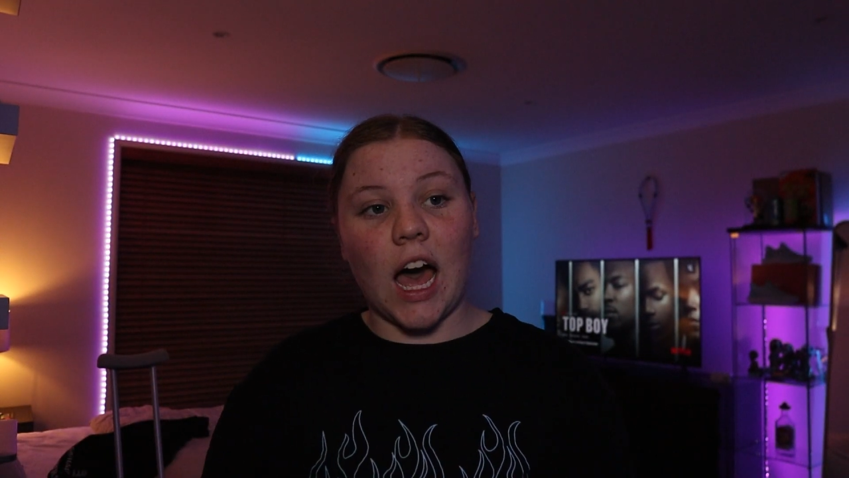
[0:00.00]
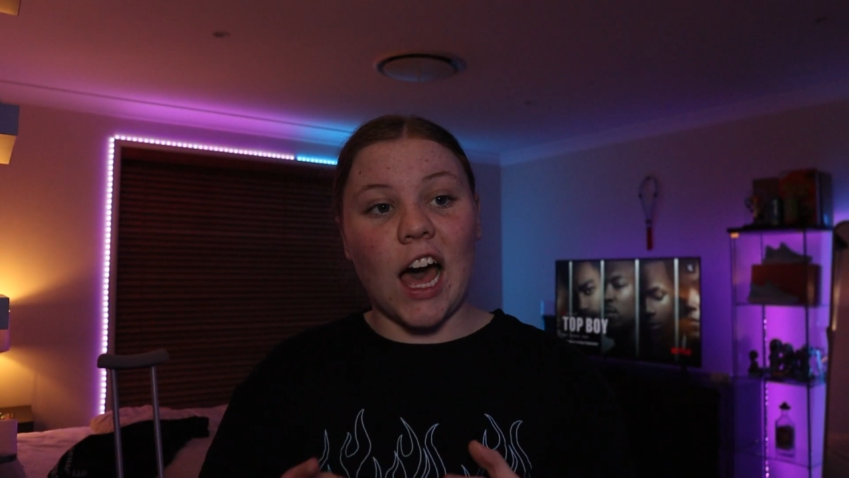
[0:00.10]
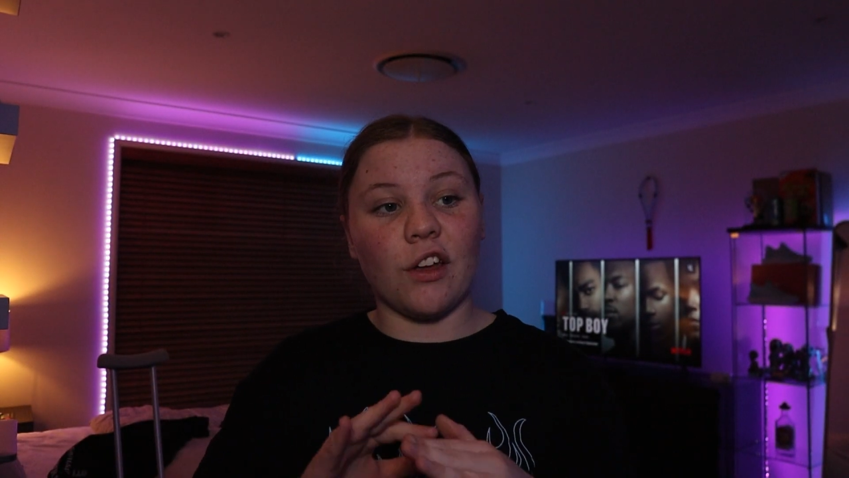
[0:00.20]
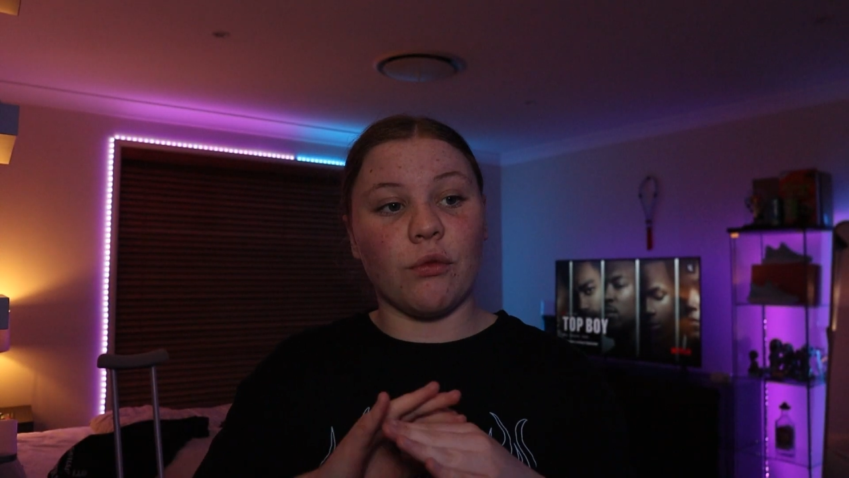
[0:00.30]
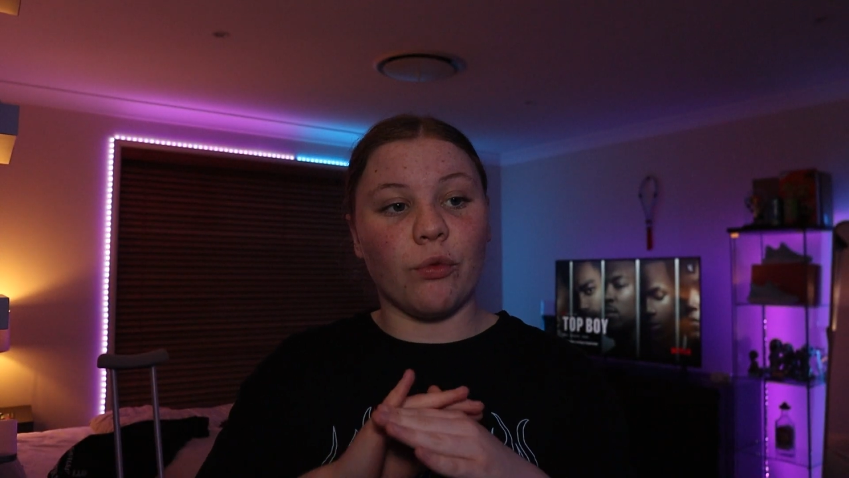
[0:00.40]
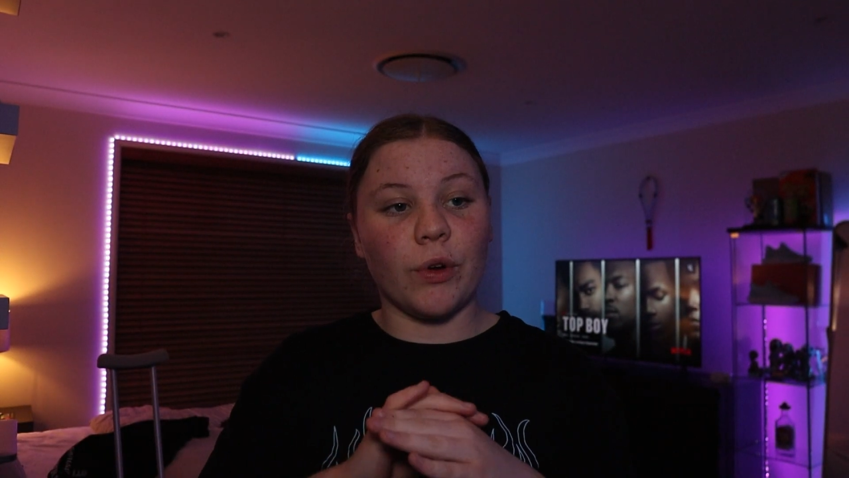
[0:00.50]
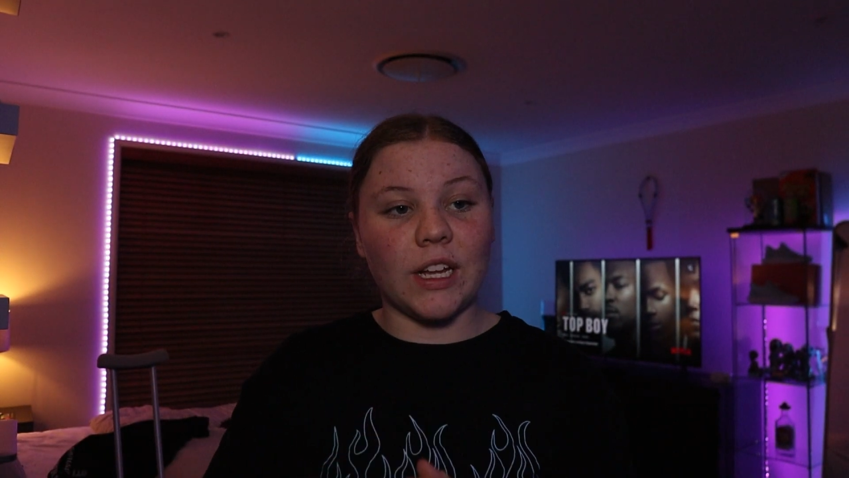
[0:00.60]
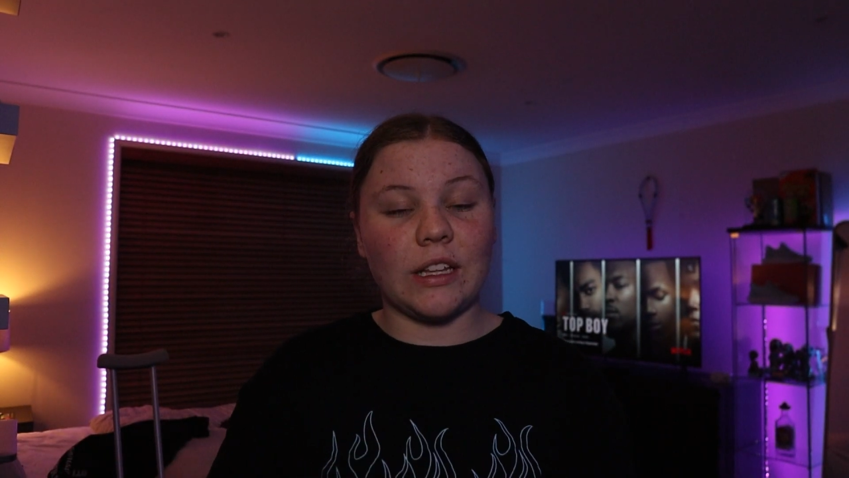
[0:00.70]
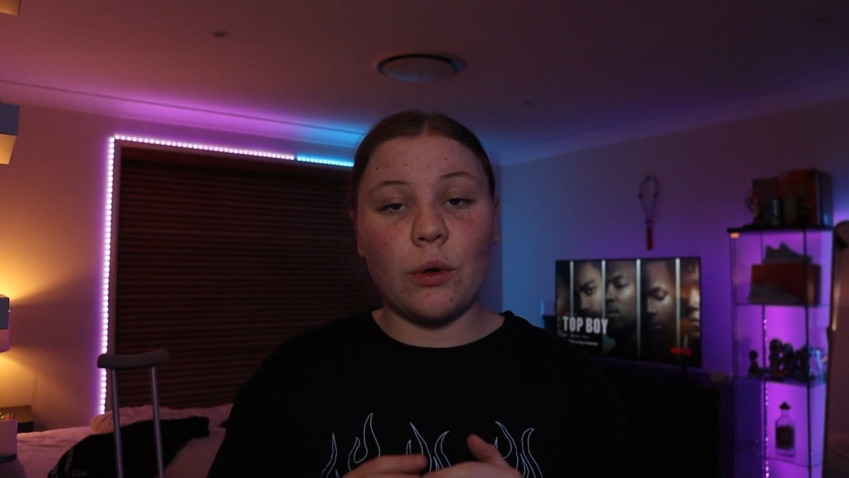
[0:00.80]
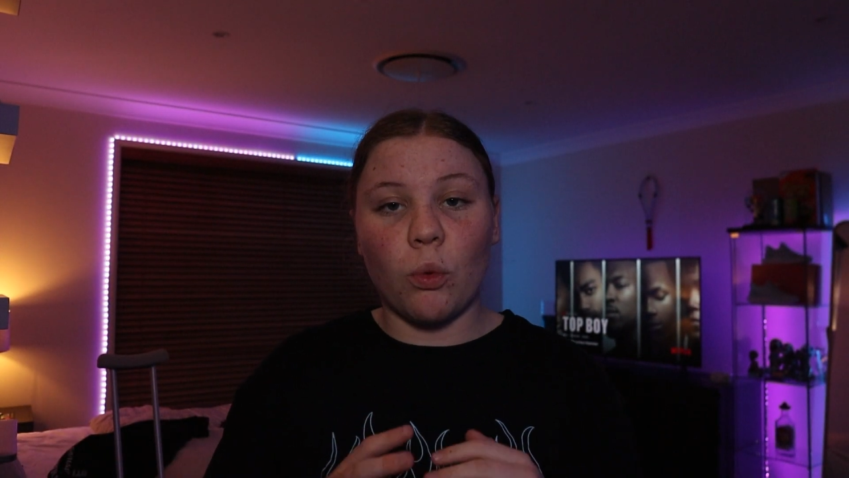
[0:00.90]
I
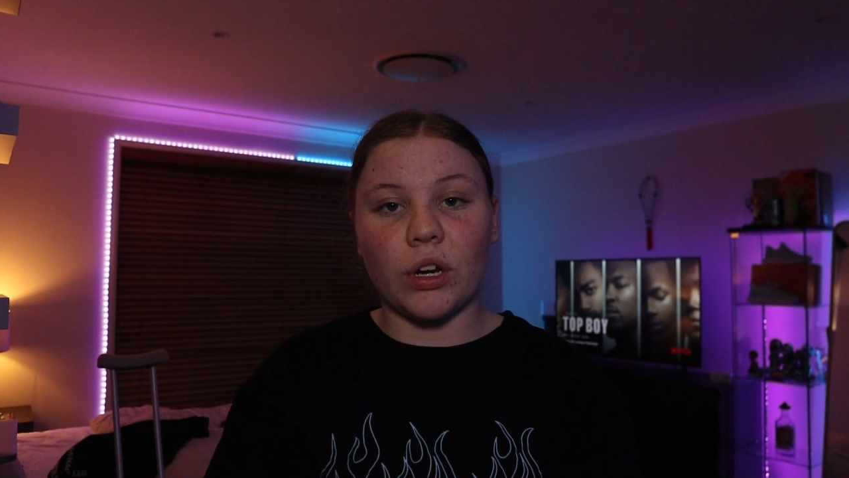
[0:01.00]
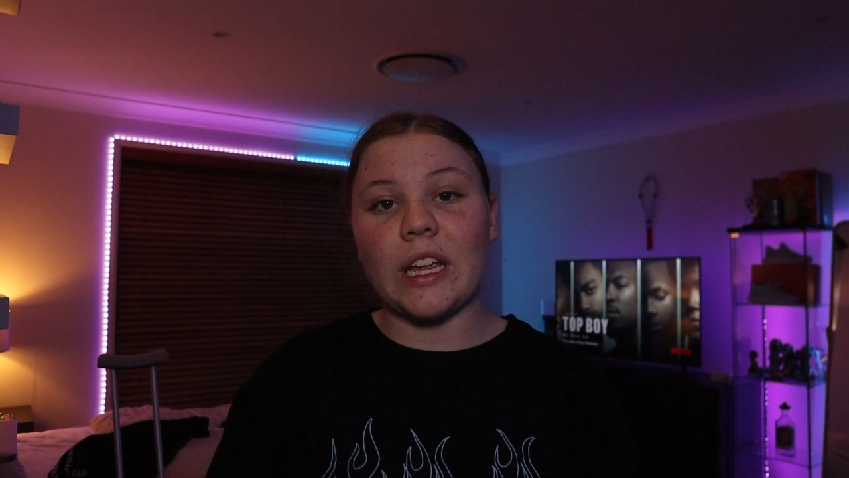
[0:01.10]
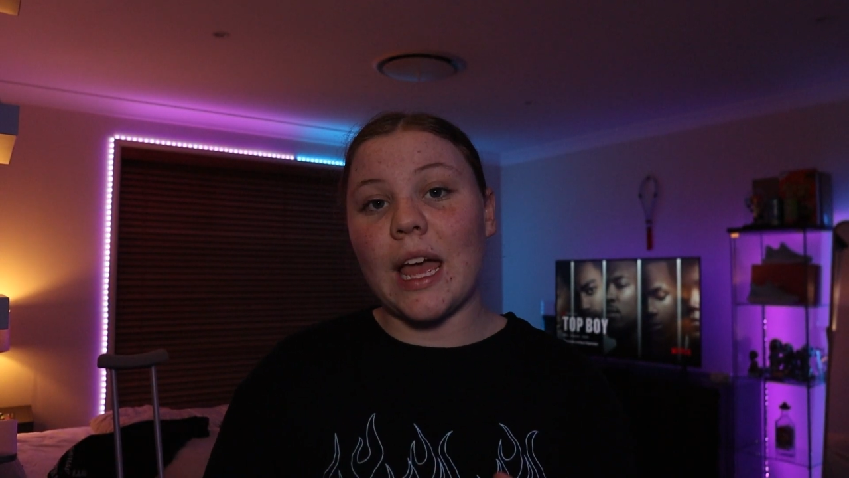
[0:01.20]
really want to